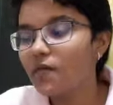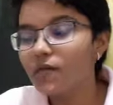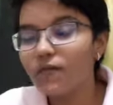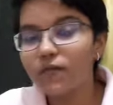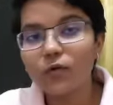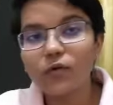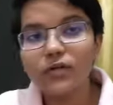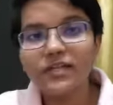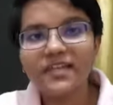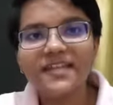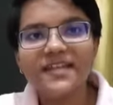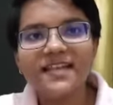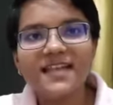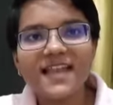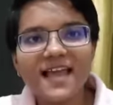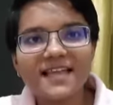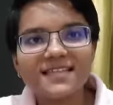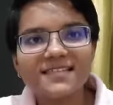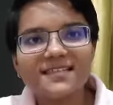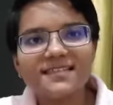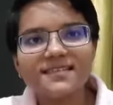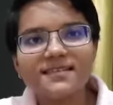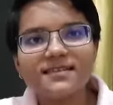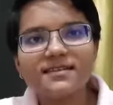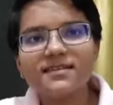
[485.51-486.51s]
14
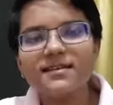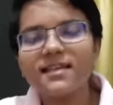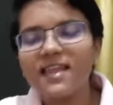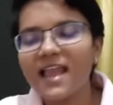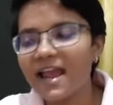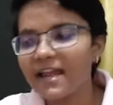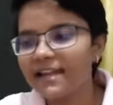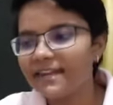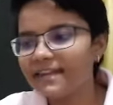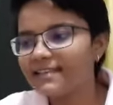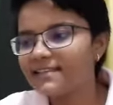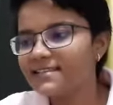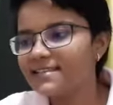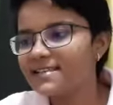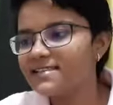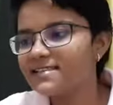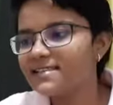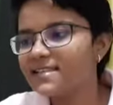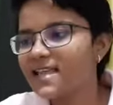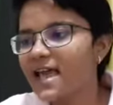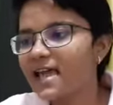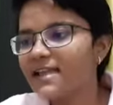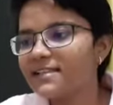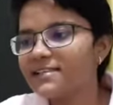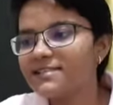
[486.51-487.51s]
lattices
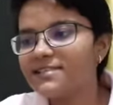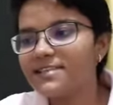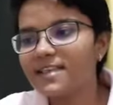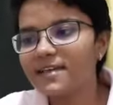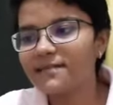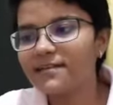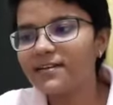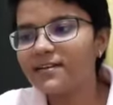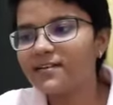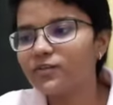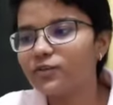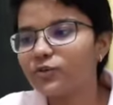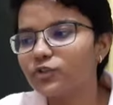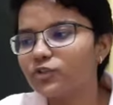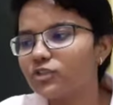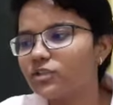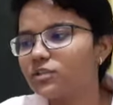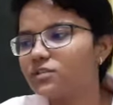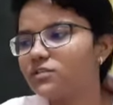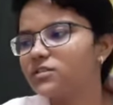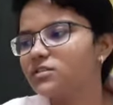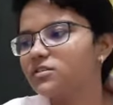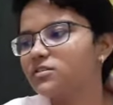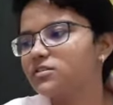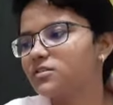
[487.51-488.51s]
and 7 crystal
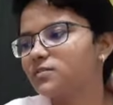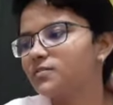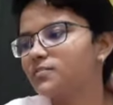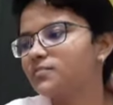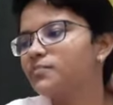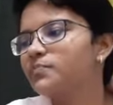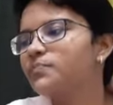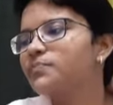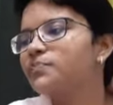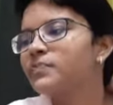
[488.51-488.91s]
system.